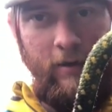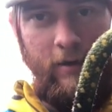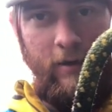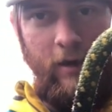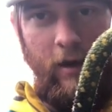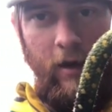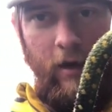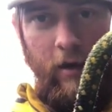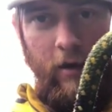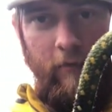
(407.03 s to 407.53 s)

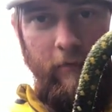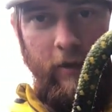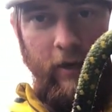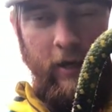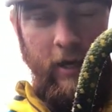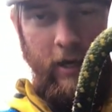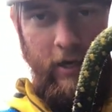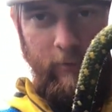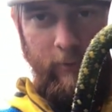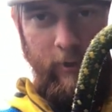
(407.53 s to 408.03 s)
Uh, the
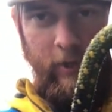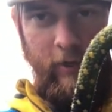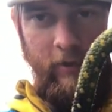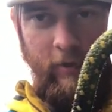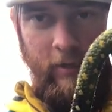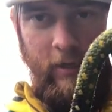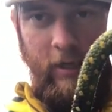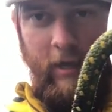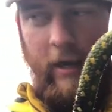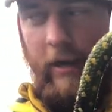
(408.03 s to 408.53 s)
camera,
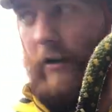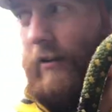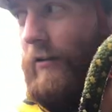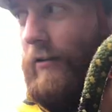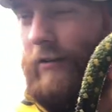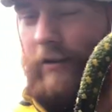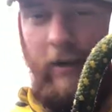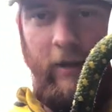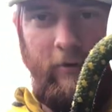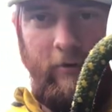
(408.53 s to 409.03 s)

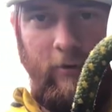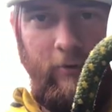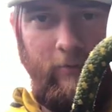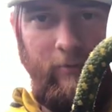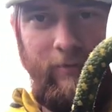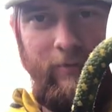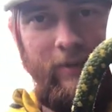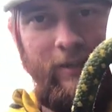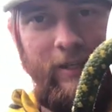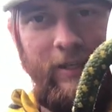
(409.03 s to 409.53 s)
again, I don't
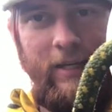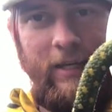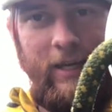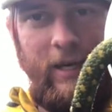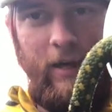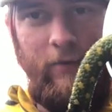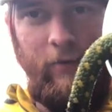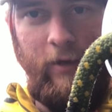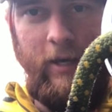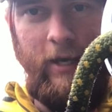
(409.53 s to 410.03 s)

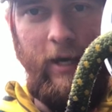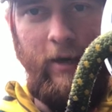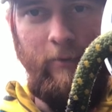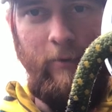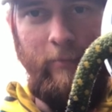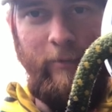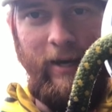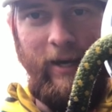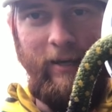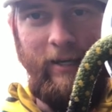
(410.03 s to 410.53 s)
have a
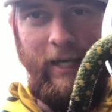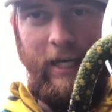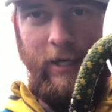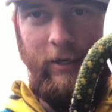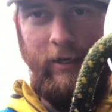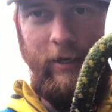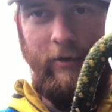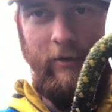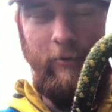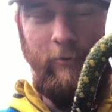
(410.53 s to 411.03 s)
cameraman
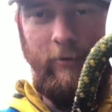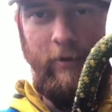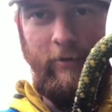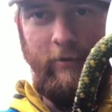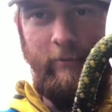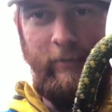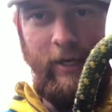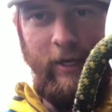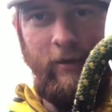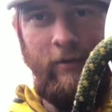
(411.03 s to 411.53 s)
out here with
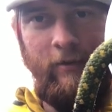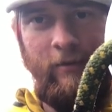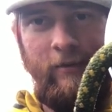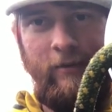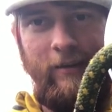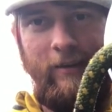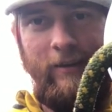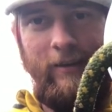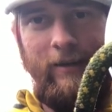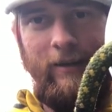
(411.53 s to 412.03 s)
me
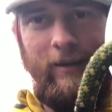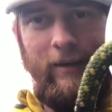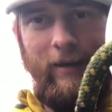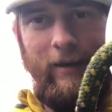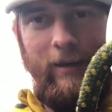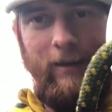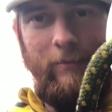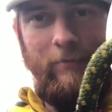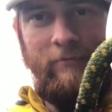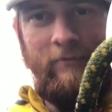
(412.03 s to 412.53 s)

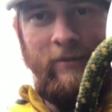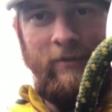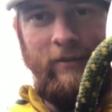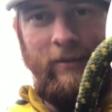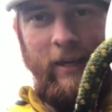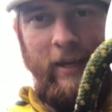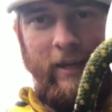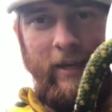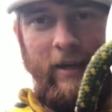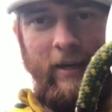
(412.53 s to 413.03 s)
uh,
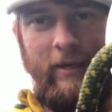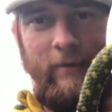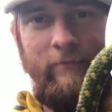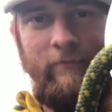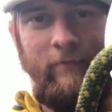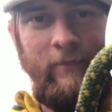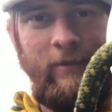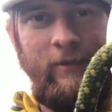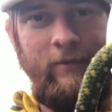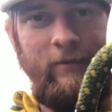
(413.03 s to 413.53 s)
like I
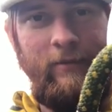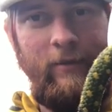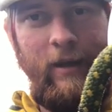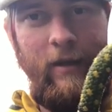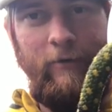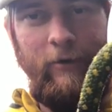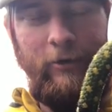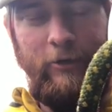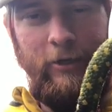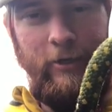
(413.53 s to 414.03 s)

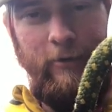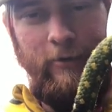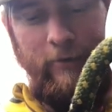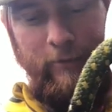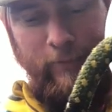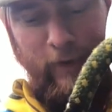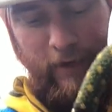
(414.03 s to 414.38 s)
never do in